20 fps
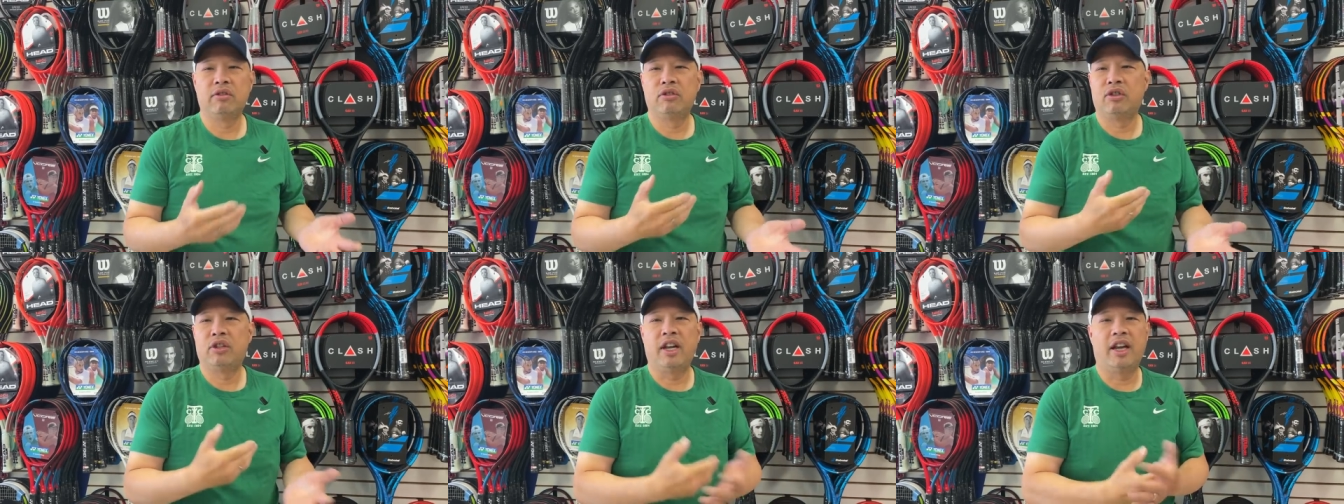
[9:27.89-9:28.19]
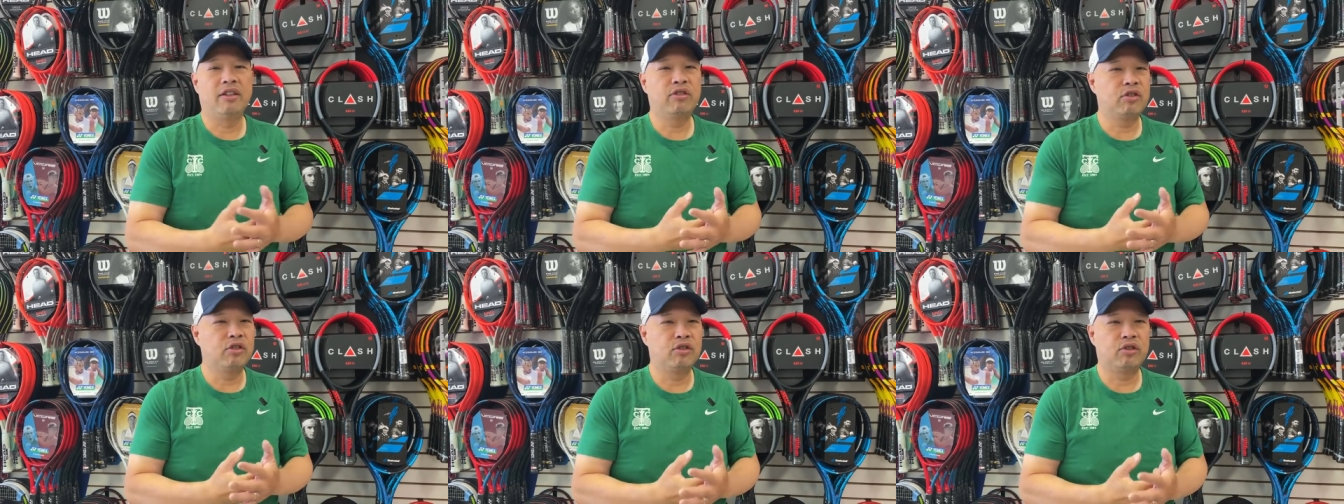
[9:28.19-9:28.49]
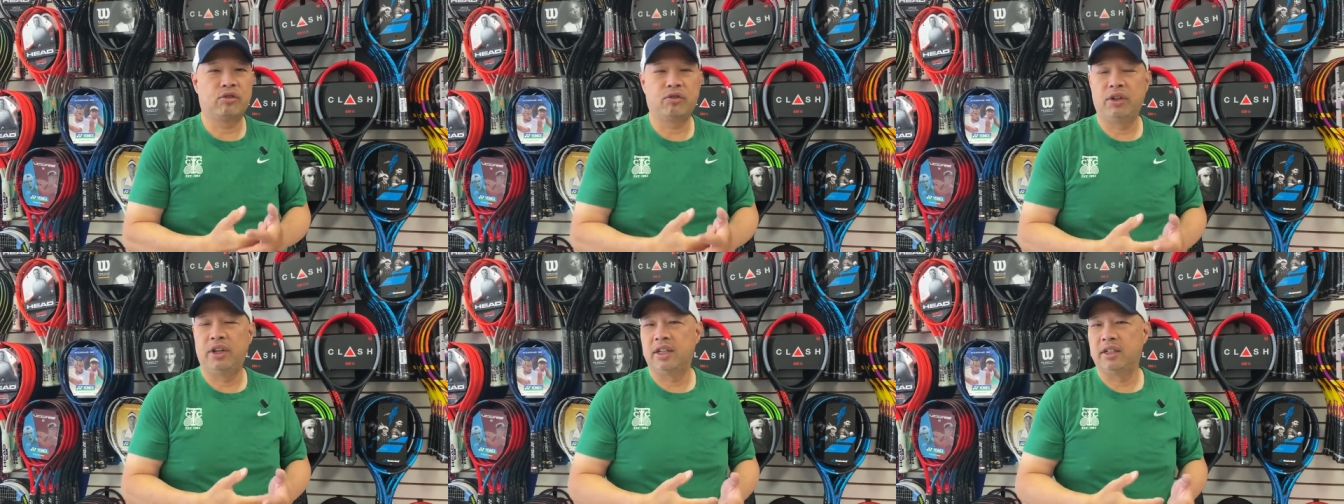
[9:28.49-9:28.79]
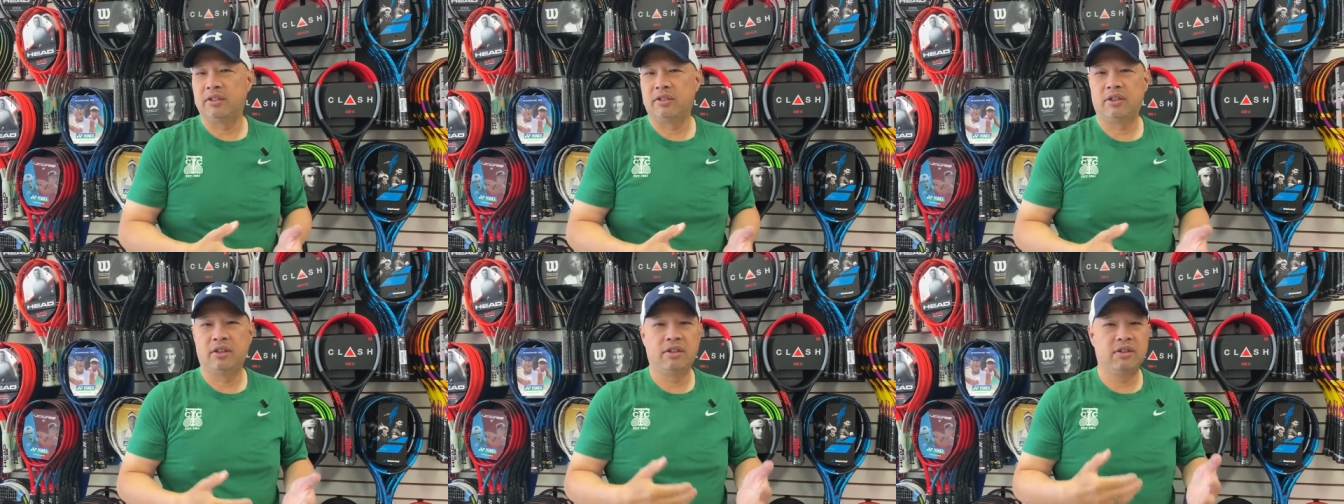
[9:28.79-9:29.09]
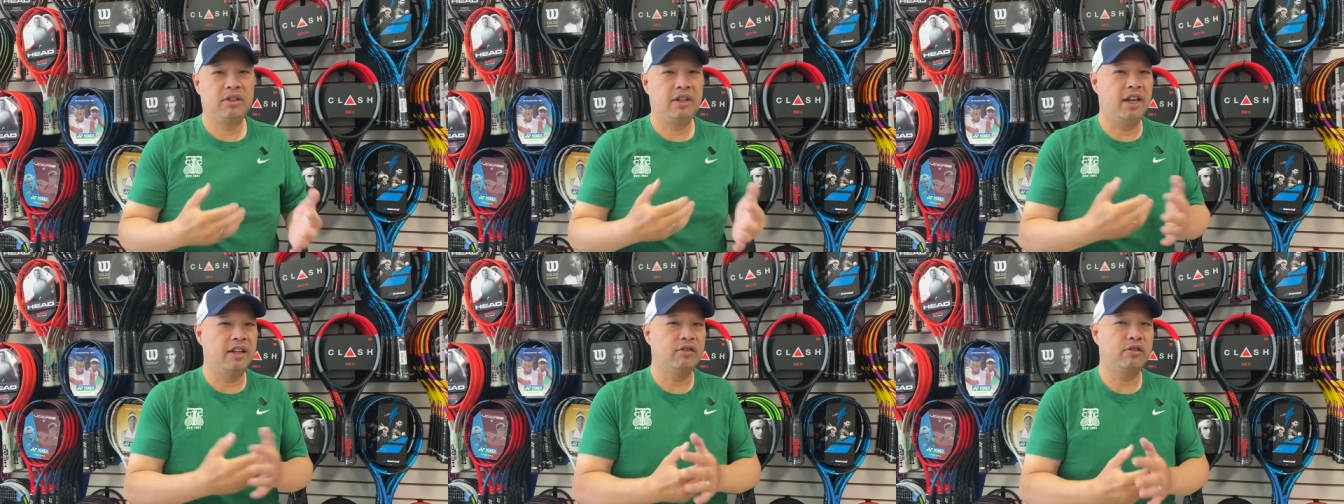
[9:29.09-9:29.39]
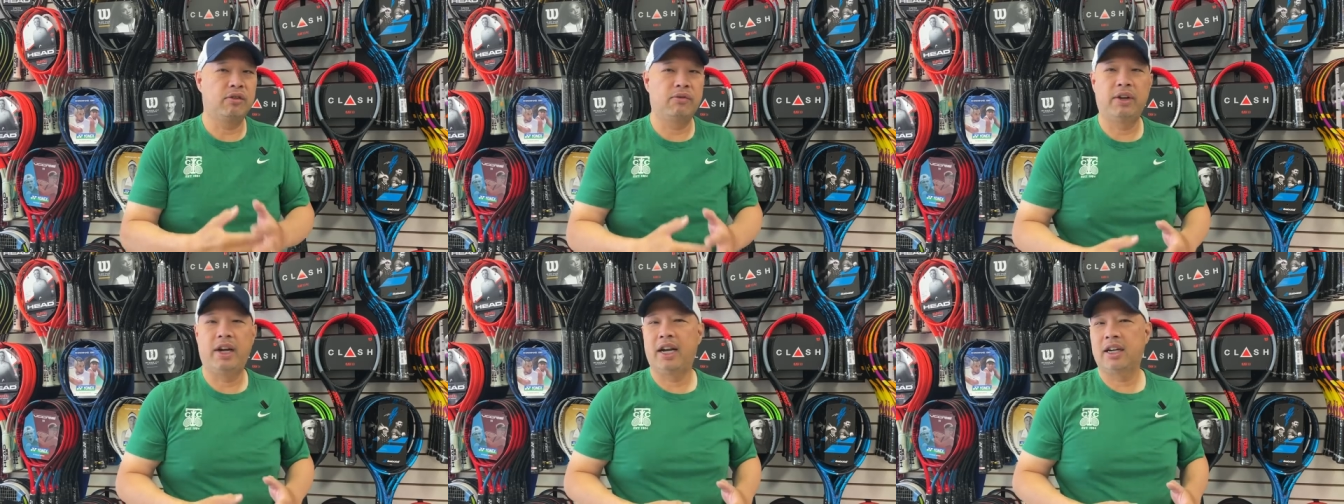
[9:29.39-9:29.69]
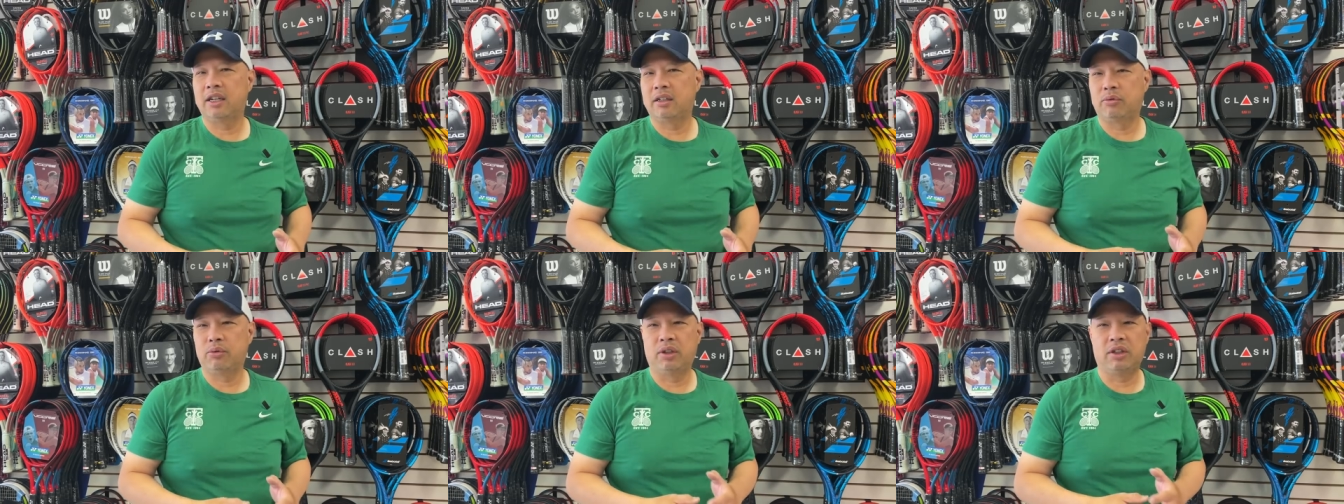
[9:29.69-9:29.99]
test the strings, test the
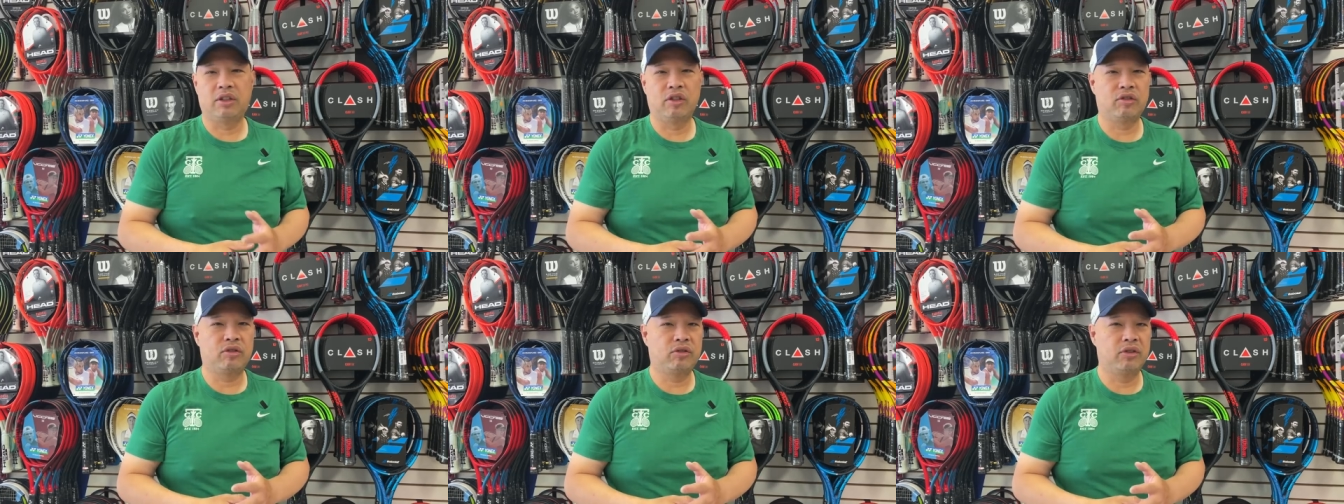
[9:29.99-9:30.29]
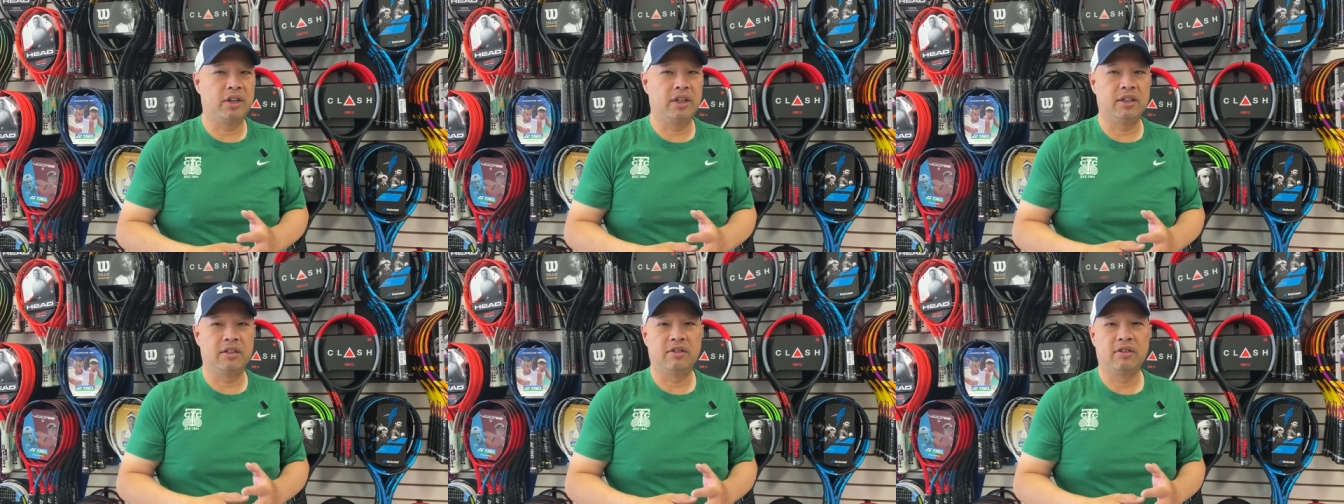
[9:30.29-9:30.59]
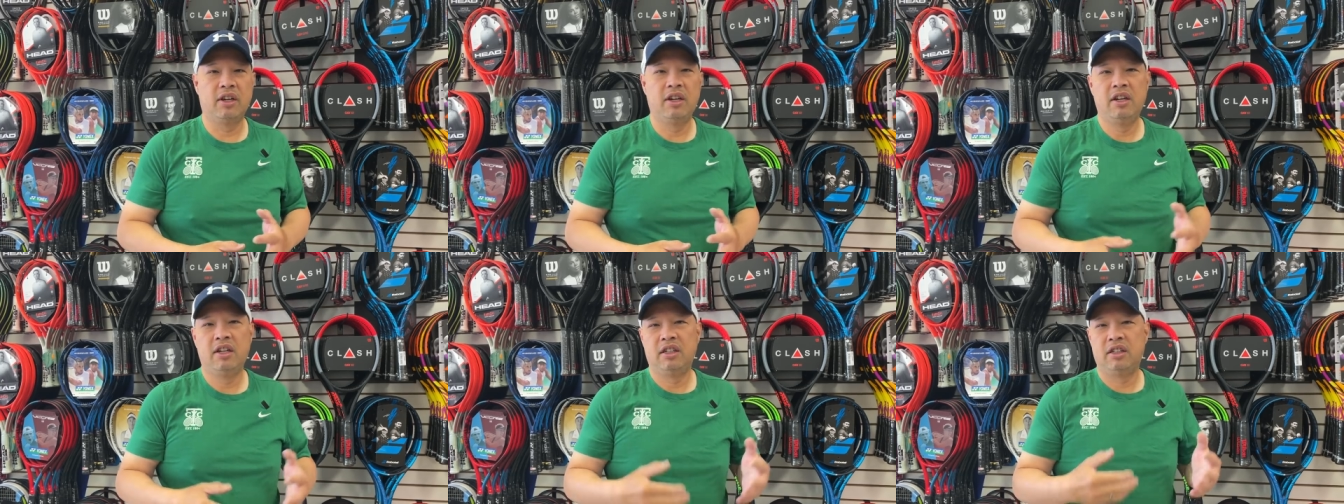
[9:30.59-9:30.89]
rackets with the strings,